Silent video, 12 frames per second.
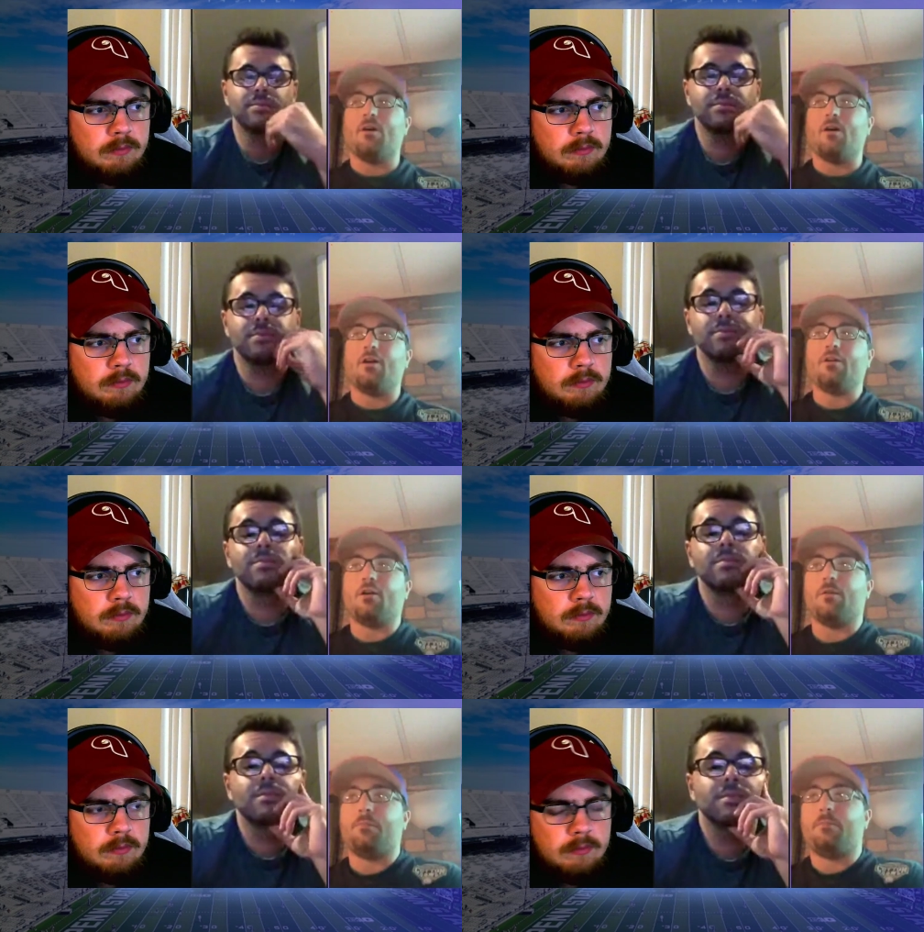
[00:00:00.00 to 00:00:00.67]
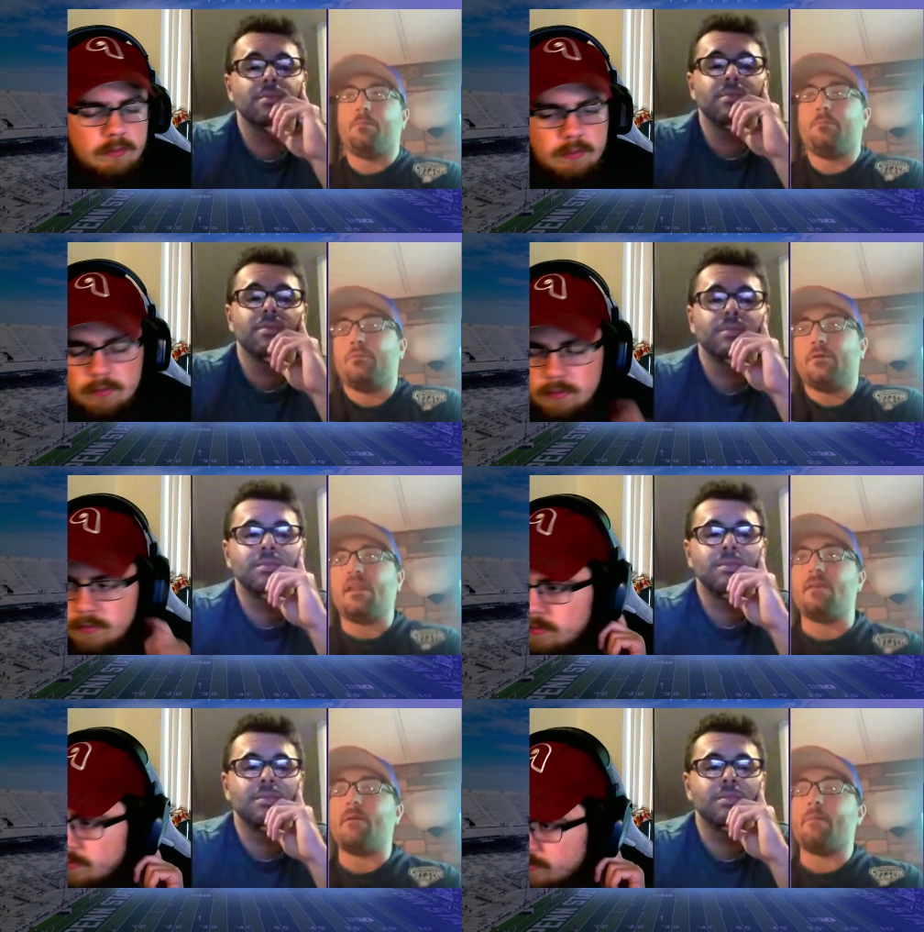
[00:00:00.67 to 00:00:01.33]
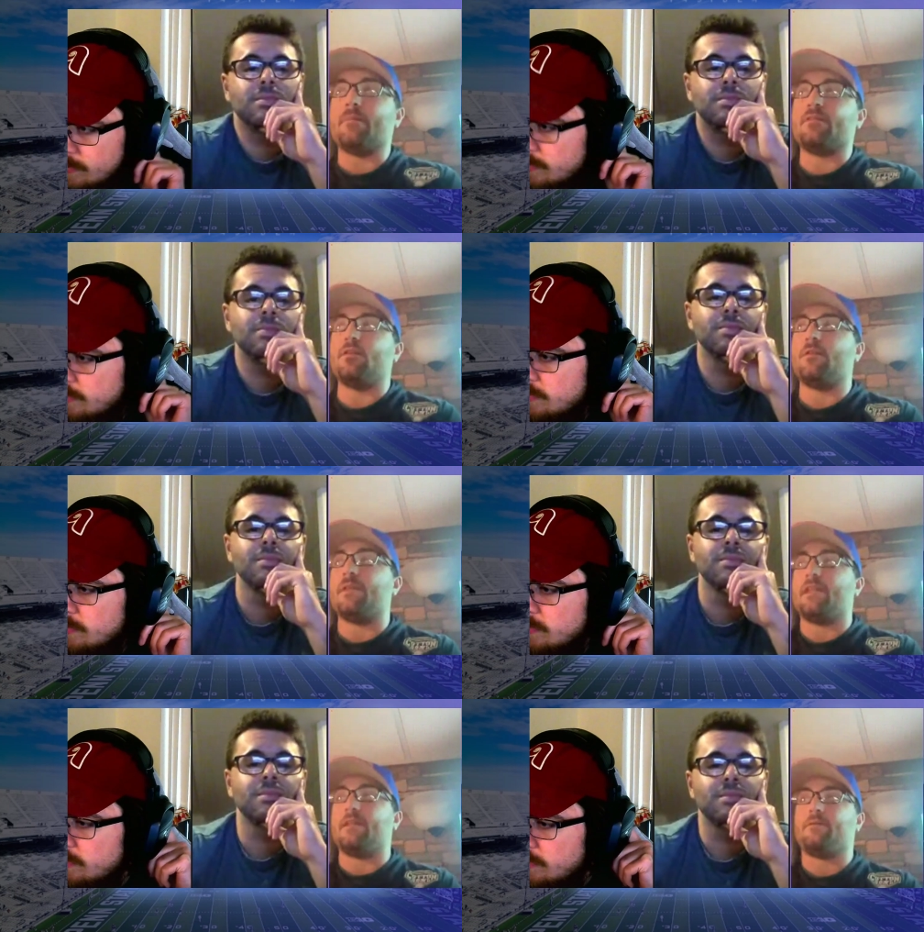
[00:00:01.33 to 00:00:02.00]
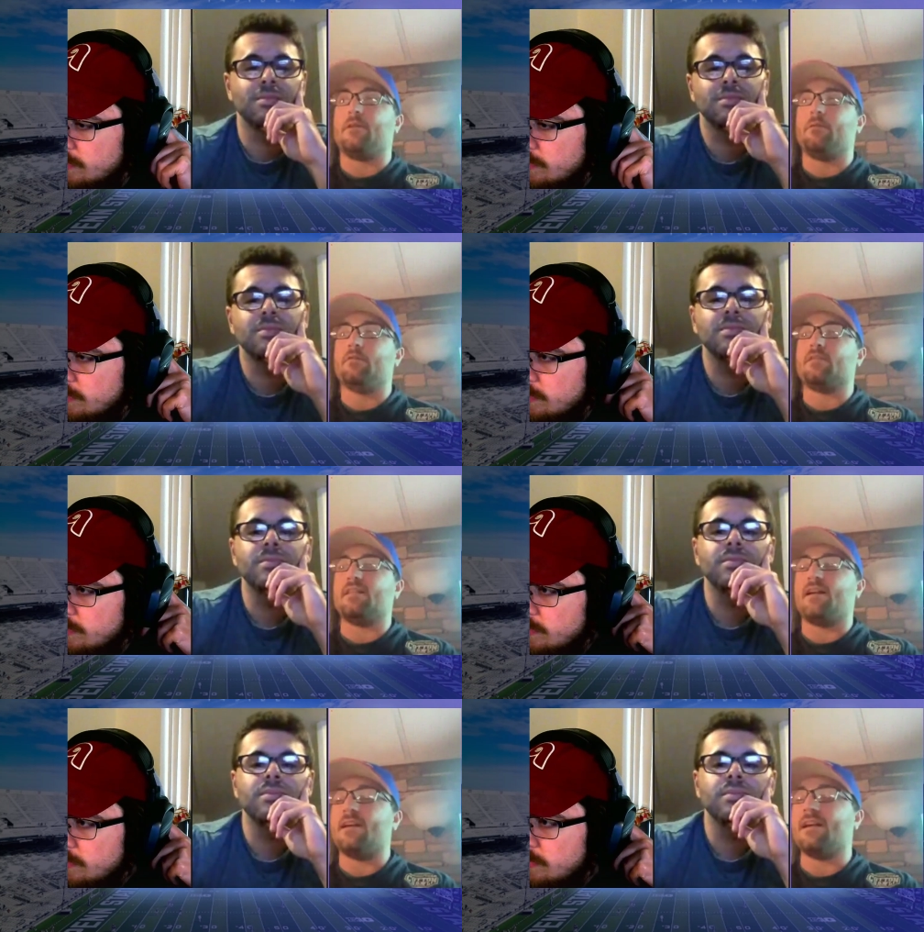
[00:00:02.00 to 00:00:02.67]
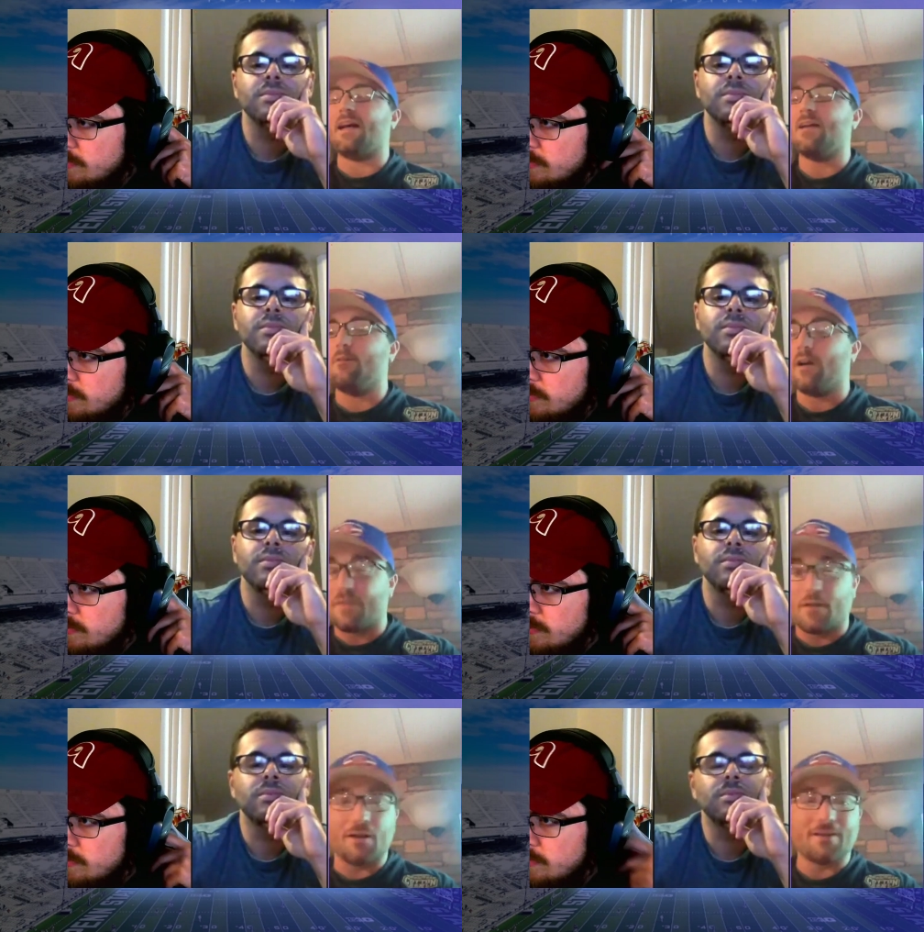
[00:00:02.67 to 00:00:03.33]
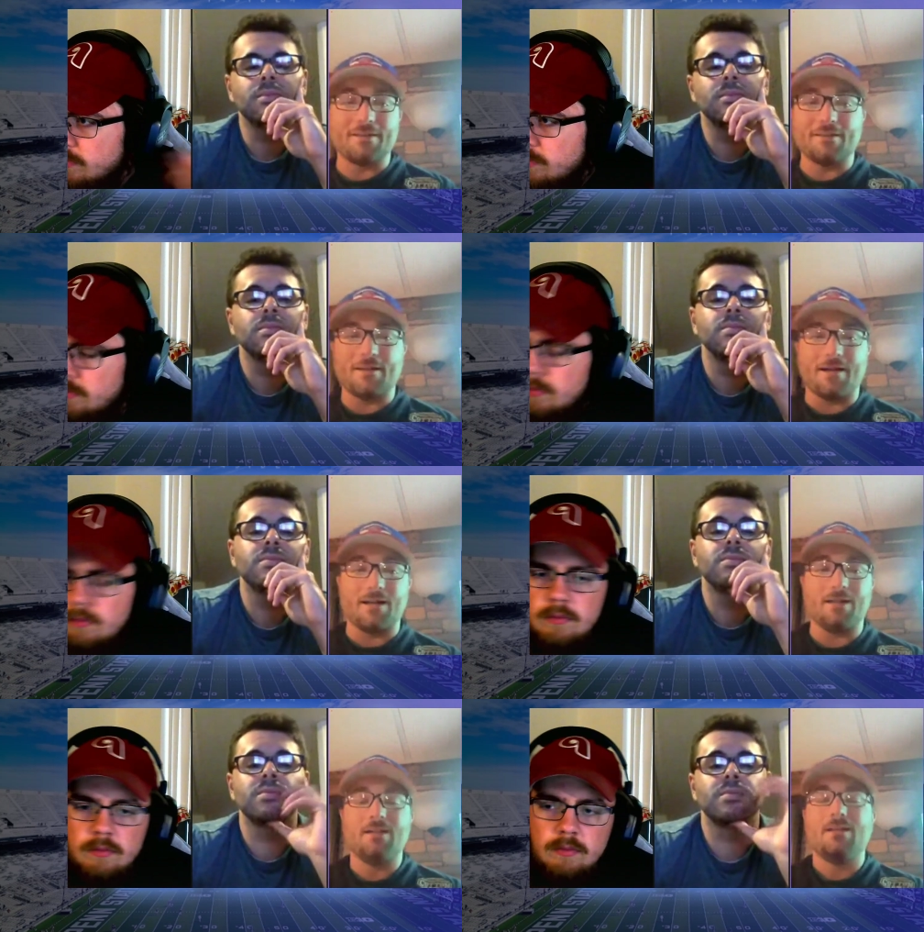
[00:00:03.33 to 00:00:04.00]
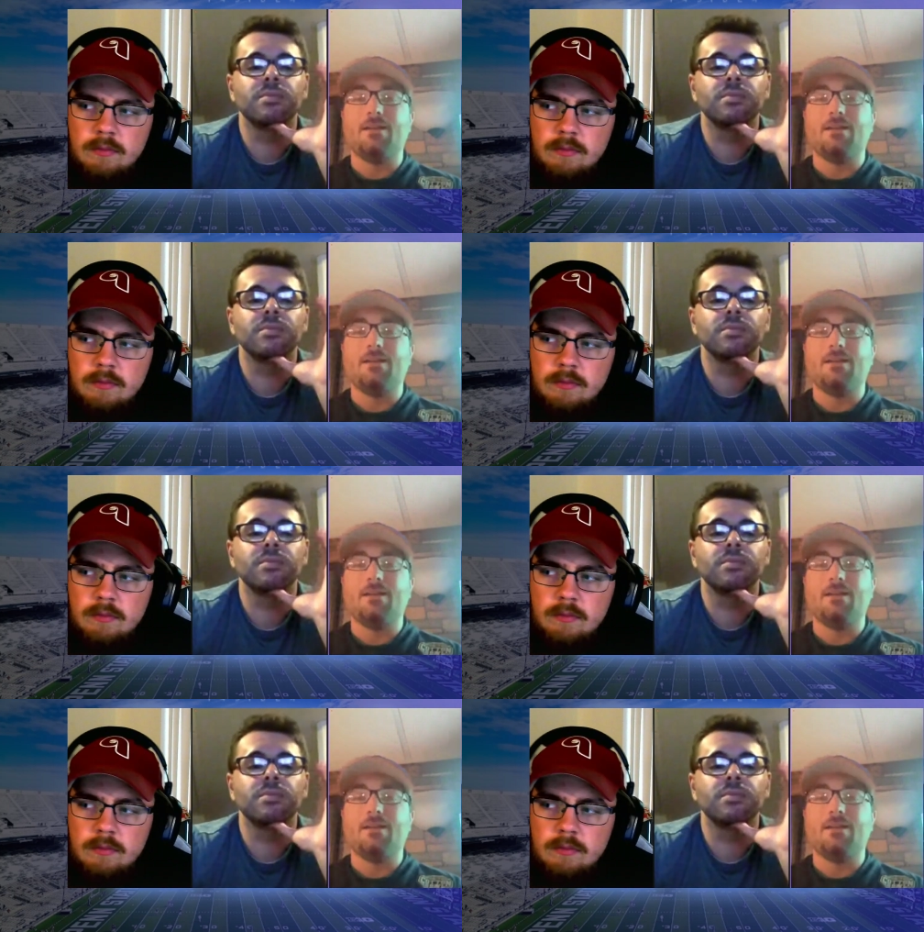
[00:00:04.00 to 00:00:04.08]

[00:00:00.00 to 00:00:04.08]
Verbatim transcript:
Speaker 1: on our pregame episode that if there was a young guy who I thought could uh,